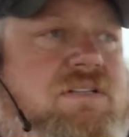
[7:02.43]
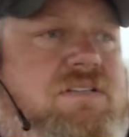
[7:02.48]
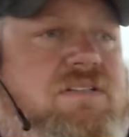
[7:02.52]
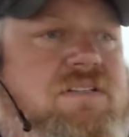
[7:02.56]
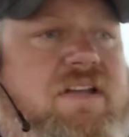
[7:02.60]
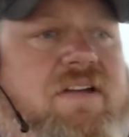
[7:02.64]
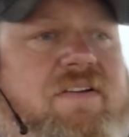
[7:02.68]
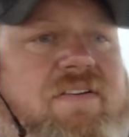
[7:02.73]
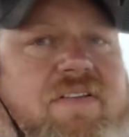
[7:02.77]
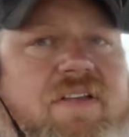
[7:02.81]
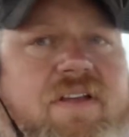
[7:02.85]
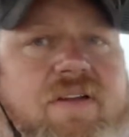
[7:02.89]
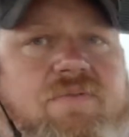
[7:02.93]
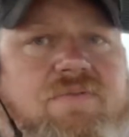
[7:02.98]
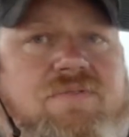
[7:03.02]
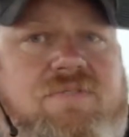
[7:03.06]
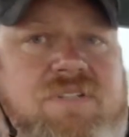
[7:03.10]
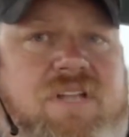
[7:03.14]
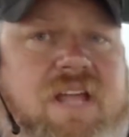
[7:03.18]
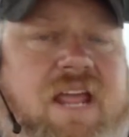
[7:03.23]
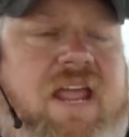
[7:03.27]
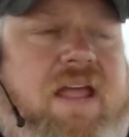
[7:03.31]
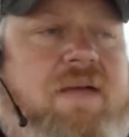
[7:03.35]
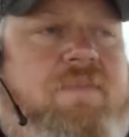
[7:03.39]
Everything was
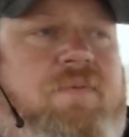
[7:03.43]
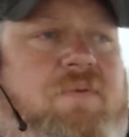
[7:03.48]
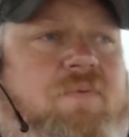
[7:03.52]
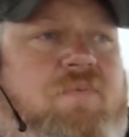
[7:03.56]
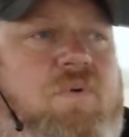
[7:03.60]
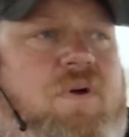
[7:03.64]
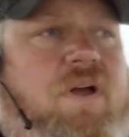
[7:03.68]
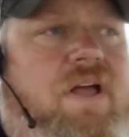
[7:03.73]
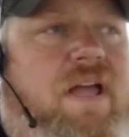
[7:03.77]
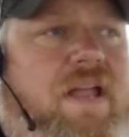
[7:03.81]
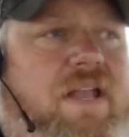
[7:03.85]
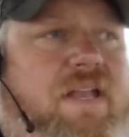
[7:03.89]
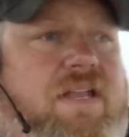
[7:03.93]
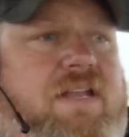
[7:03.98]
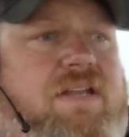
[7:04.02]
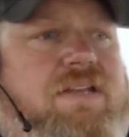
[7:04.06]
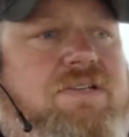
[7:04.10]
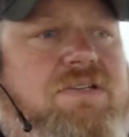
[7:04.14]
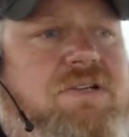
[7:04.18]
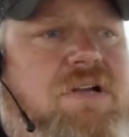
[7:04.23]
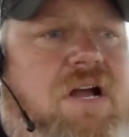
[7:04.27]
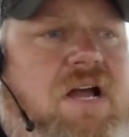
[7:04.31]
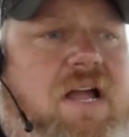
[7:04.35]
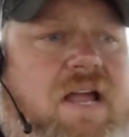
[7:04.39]
damp and wet,
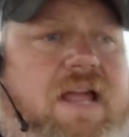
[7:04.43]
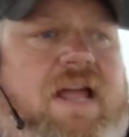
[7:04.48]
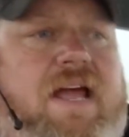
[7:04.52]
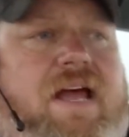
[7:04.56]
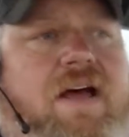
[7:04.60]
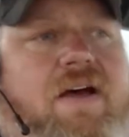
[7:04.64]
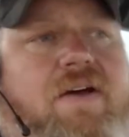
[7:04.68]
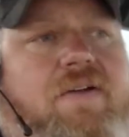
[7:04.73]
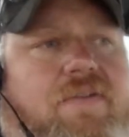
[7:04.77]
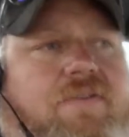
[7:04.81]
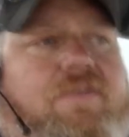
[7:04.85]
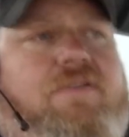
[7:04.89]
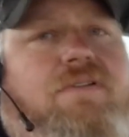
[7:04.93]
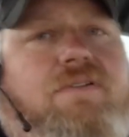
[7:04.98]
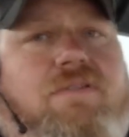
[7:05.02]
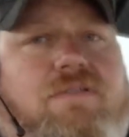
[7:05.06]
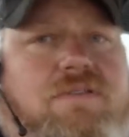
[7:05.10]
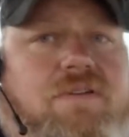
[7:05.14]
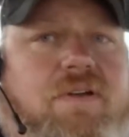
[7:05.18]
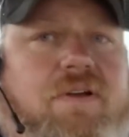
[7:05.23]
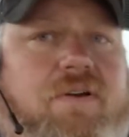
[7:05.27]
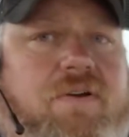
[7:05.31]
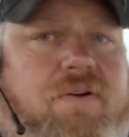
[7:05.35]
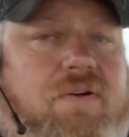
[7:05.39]
didn't dry out,
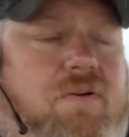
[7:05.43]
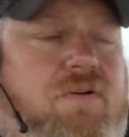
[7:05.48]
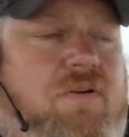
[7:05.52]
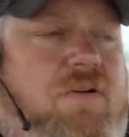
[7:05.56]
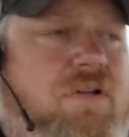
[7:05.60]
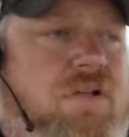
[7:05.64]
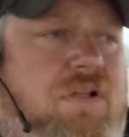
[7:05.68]
so